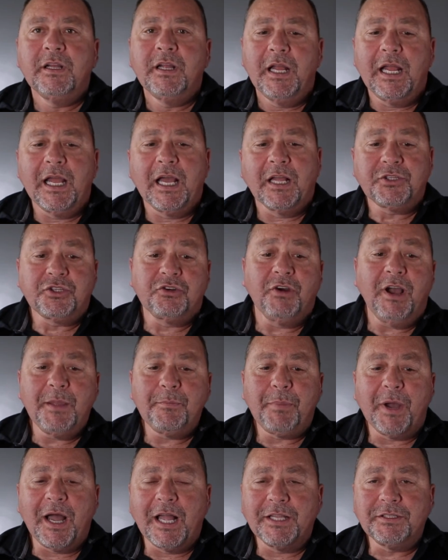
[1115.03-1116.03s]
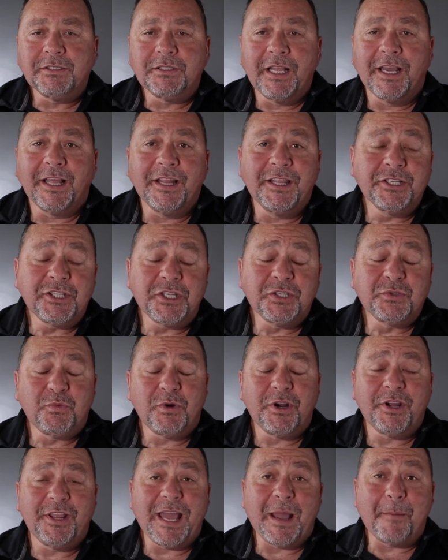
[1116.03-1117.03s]
Now, tripods. Now, this is
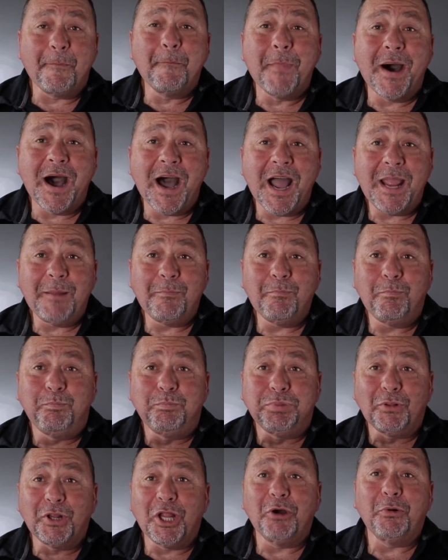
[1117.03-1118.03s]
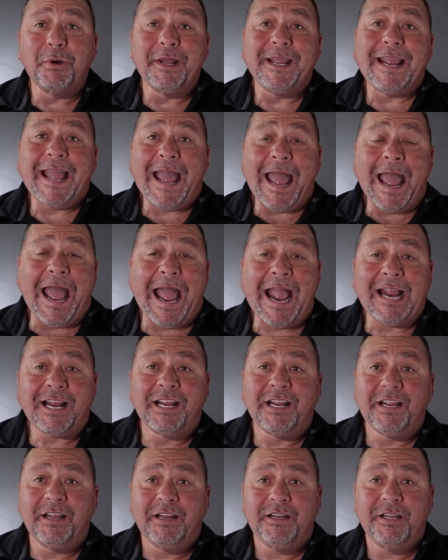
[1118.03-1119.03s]
where that mind-blowing hack
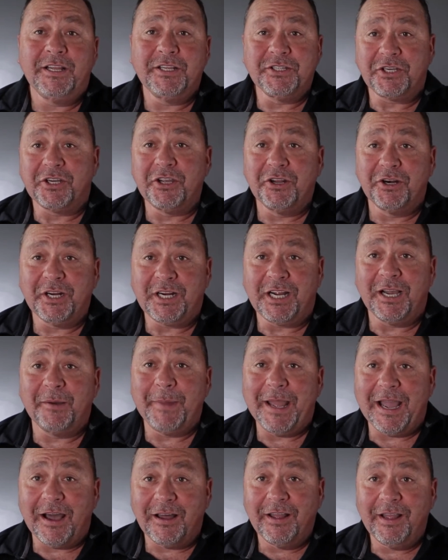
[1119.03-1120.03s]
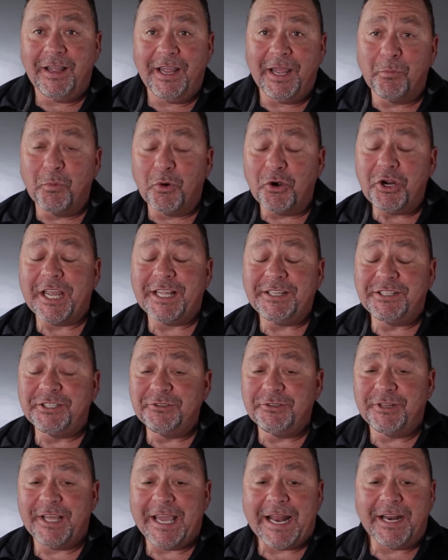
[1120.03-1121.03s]
is going to come out. And we'll get
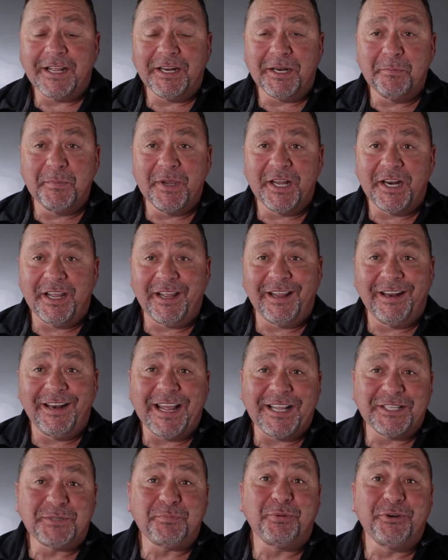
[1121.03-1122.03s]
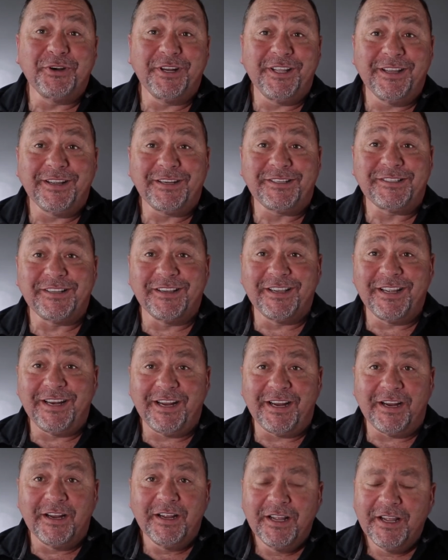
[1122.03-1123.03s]
to that in a minute, and that's pretty
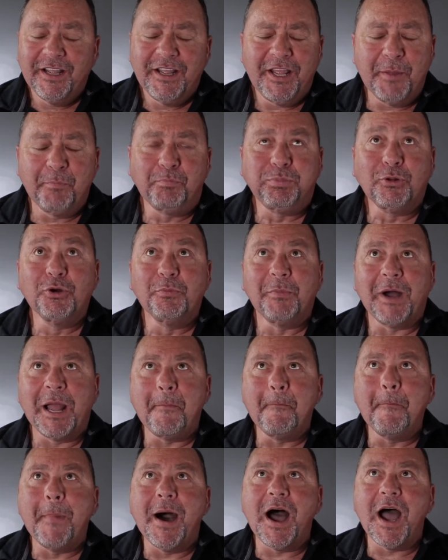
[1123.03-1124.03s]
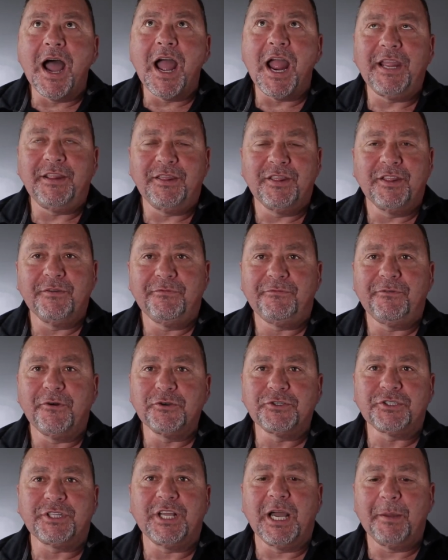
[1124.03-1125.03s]
exciting. It blew my mind the
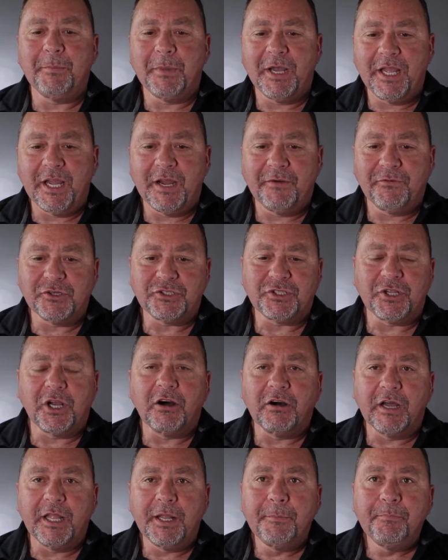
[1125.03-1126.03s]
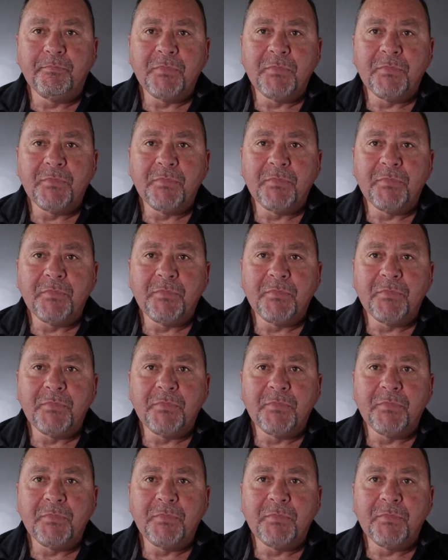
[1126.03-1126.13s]
first time I ever saw it.